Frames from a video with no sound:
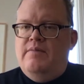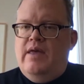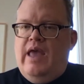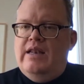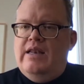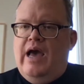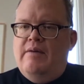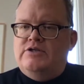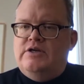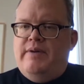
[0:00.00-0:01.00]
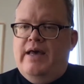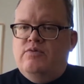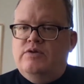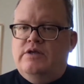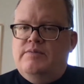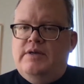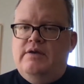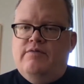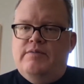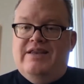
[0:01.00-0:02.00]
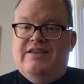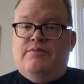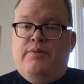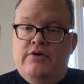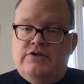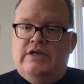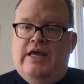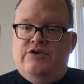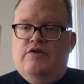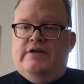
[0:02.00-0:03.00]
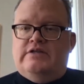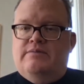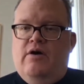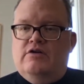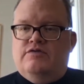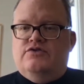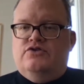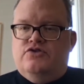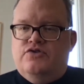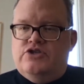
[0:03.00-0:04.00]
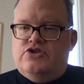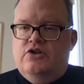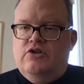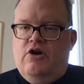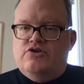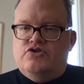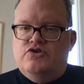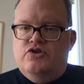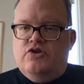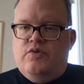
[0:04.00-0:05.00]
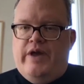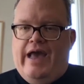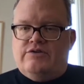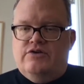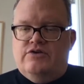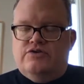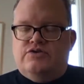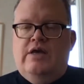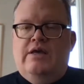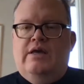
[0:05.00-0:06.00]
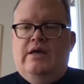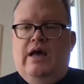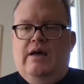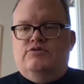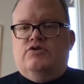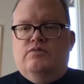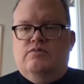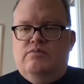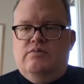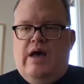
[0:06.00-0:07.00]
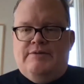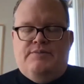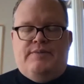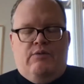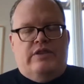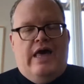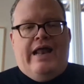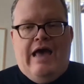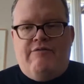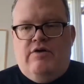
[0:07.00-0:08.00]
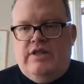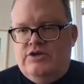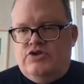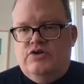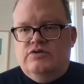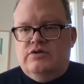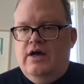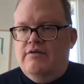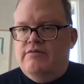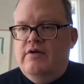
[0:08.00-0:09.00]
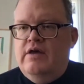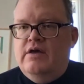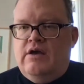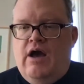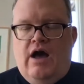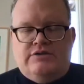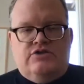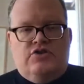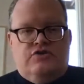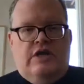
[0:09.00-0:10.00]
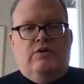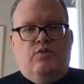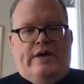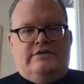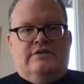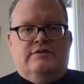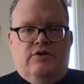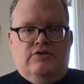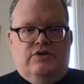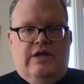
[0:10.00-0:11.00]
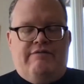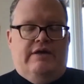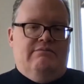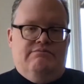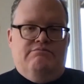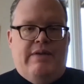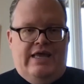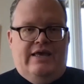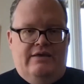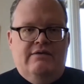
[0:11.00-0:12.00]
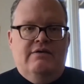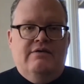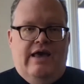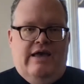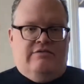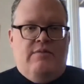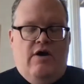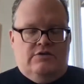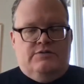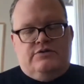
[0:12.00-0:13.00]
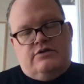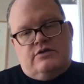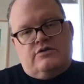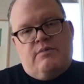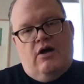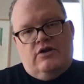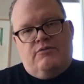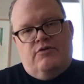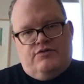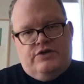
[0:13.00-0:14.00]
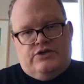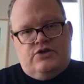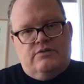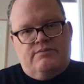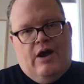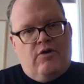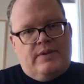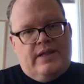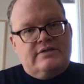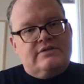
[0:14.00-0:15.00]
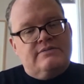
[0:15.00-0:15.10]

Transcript: And how much impact would there be from the dispersed nature of SMRs versus traditional large nuclear reactors? So how much impact would that have on the issues of costs associated with waste disposal, having many SMRs versus a small number of traditional power plants?